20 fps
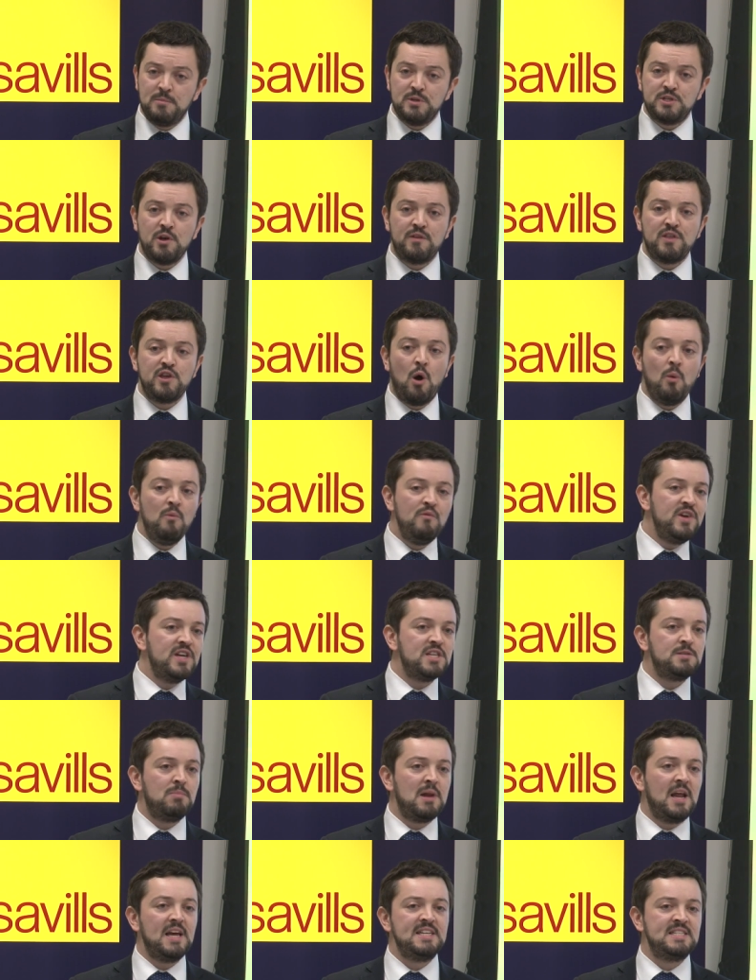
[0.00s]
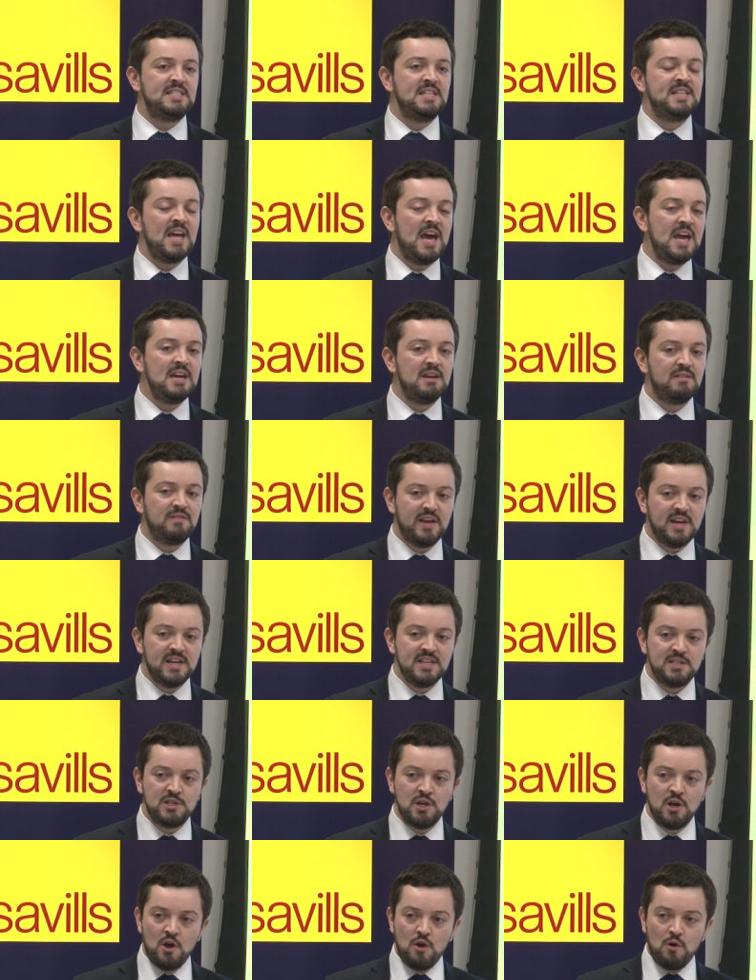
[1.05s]
So the obvious place to take
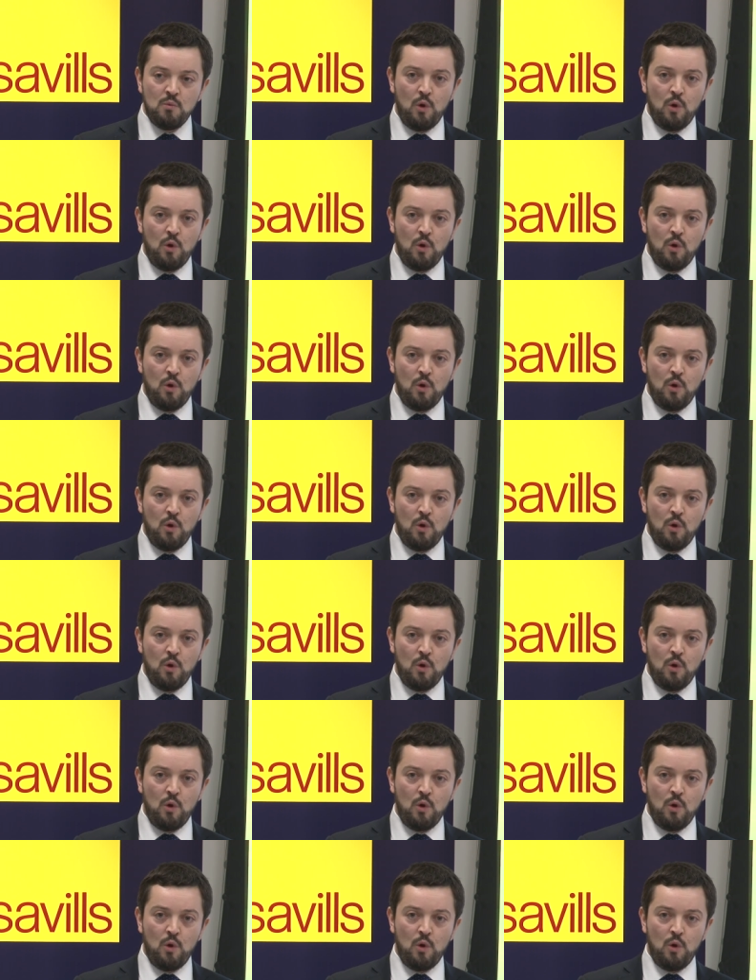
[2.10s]
this